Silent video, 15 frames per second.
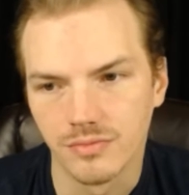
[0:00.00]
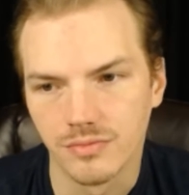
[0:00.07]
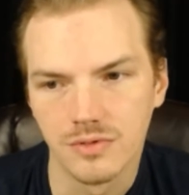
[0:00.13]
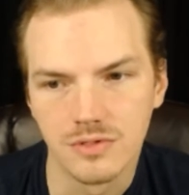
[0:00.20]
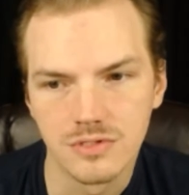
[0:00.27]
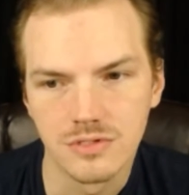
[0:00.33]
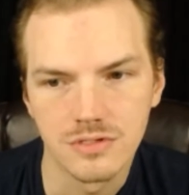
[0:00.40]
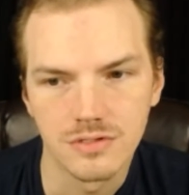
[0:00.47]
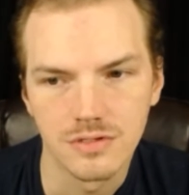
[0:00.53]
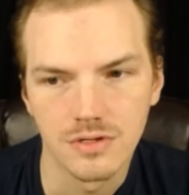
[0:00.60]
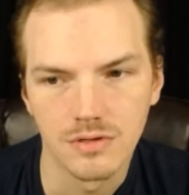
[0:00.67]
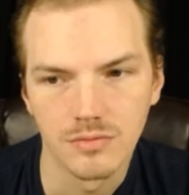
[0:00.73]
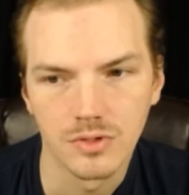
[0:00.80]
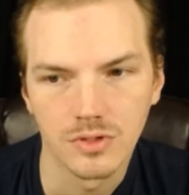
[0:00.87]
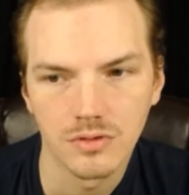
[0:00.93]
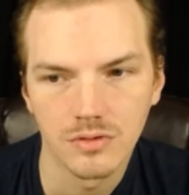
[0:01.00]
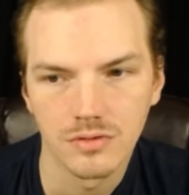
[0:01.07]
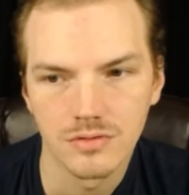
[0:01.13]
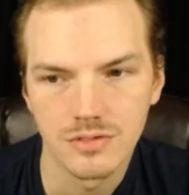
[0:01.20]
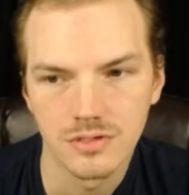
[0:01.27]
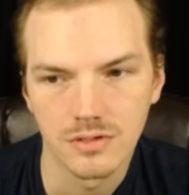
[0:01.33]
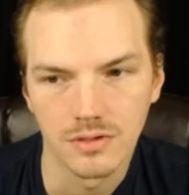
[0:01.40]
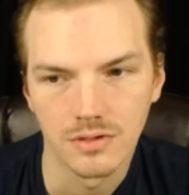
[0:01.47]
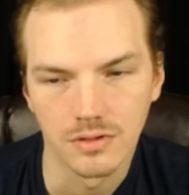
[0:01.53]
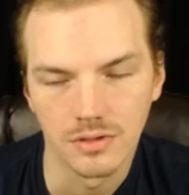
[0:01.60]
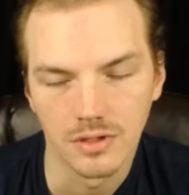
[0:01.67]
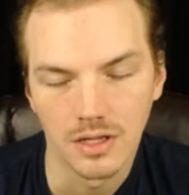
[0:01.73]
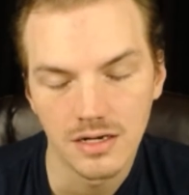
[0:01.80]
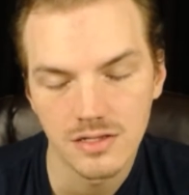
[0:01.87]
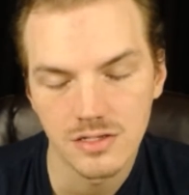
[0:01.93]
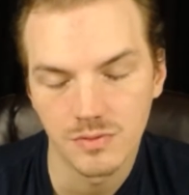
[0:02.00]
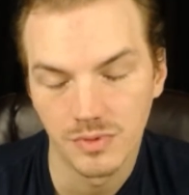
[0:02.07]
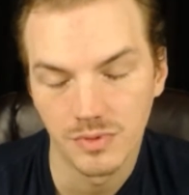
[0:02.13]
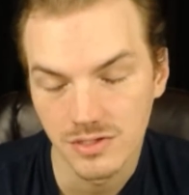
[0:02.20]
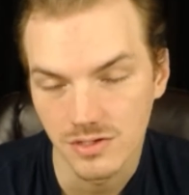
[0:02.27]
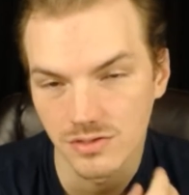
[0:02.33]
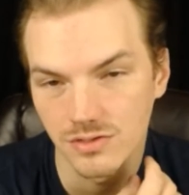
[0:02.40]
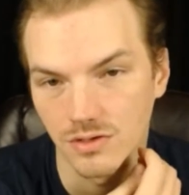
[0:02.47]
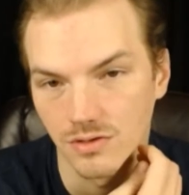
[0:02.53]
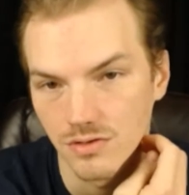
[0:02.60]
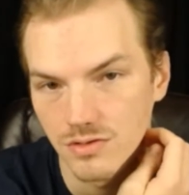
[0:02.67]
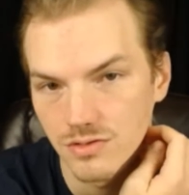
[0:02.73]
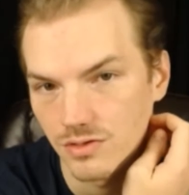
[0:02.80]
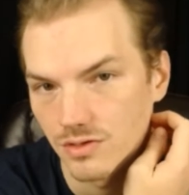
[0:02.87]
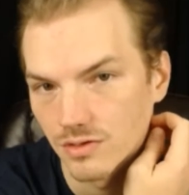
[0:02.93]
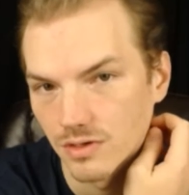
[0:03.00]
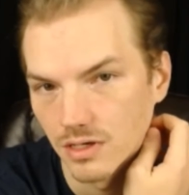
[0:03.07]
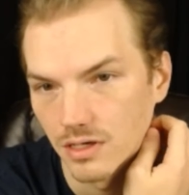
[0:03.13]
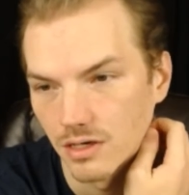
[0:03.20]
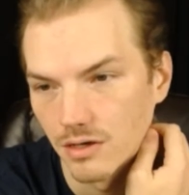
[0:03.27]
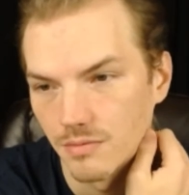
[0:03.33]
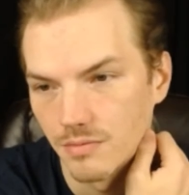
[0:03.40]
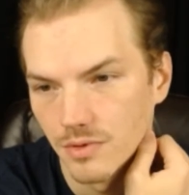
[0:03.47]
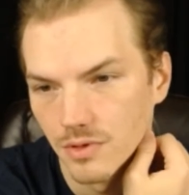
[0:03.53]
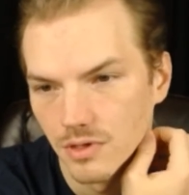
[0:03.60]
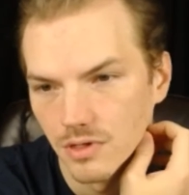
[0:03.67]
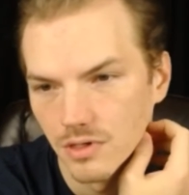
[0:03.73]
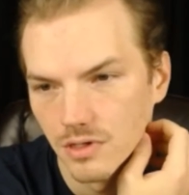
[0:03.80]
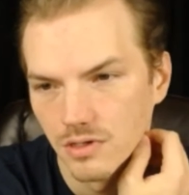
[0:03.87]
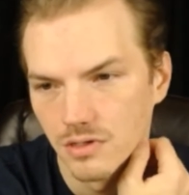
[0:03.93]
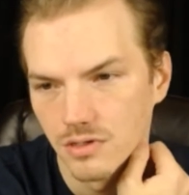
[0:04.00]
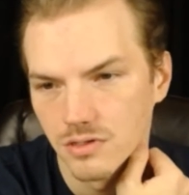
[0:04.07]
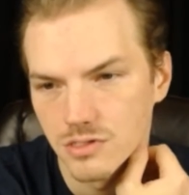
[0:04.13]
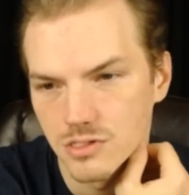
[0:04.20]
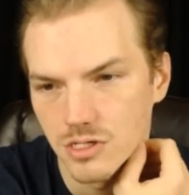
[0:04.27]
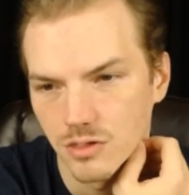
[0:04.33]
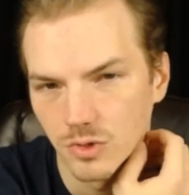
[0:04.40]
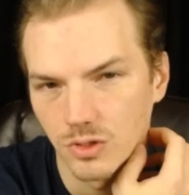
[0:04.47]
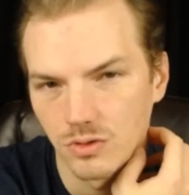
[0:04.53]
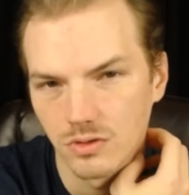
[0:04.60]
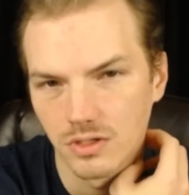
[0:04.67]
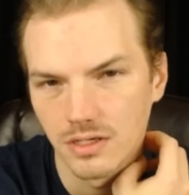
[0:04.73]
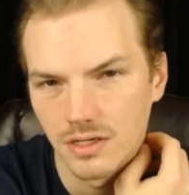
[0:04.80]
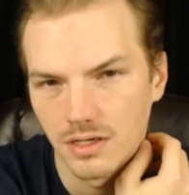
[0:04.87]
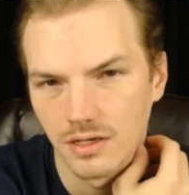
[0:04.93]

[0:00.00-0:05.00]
a lot of these business owners are similarly